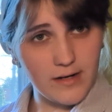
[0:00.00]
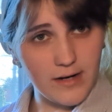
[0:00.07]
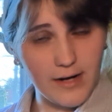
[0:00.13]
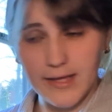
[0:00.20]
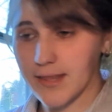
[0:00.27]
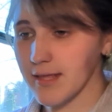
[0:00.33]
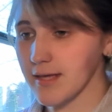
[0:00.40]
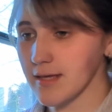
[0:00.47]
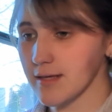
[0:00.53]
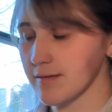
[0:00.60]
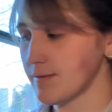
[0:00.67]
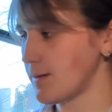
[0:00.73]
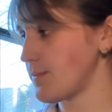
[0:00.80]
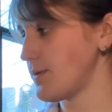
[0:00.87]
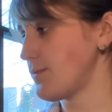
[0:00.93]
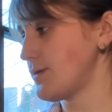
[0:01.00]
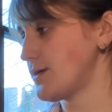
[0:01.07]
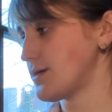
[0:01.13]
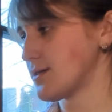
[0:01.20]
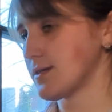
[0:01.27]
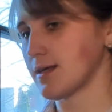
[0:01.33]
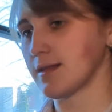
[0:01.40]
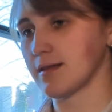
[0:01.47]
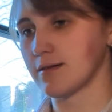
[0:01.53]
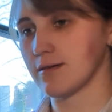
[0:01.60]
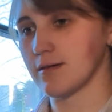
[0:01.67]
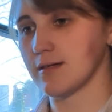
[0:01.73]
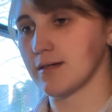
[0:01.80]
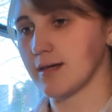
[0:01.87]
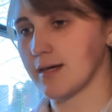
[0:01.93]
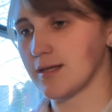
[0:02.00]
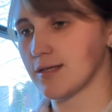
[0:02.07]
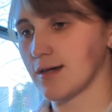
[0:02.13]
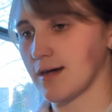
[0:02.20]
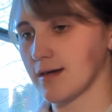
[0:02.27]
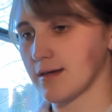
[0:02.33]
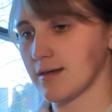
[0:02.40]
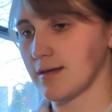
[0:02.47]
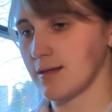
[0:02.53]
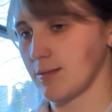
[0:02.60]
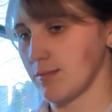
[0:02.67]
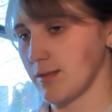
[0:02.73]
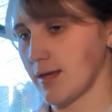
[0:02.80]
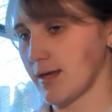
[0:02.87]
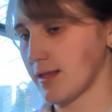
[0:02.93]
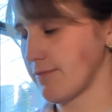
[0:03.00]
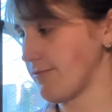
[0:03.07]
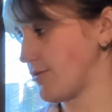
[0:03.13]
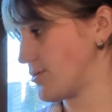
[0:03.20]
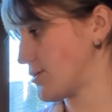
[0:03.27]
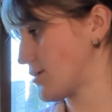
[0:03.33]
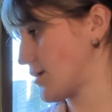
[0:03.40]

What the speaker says: I think maybe we just like literally like talk in like the verse.